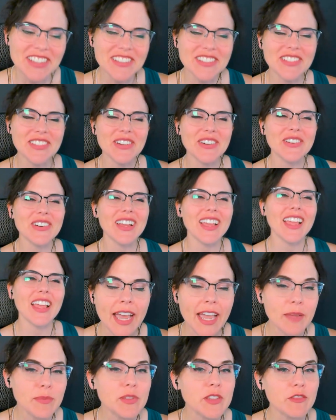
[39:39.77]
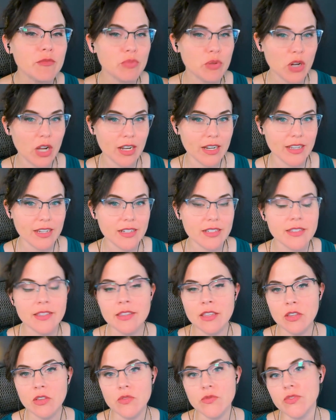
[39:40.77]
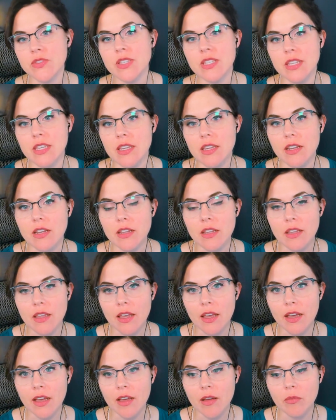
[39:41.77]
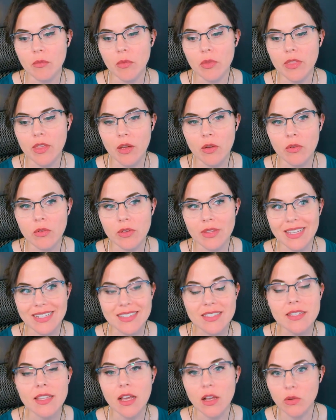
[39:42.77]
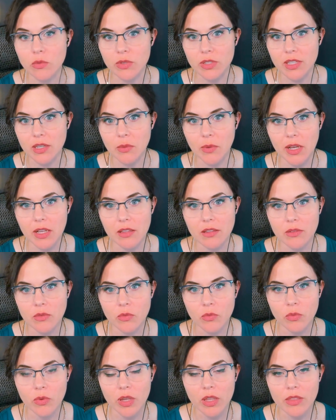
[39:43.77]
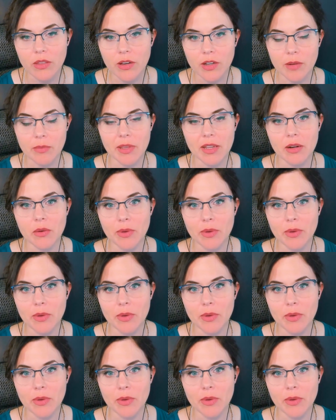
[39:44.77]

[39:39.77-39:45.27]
So types of products that you've seen that sell really well with automated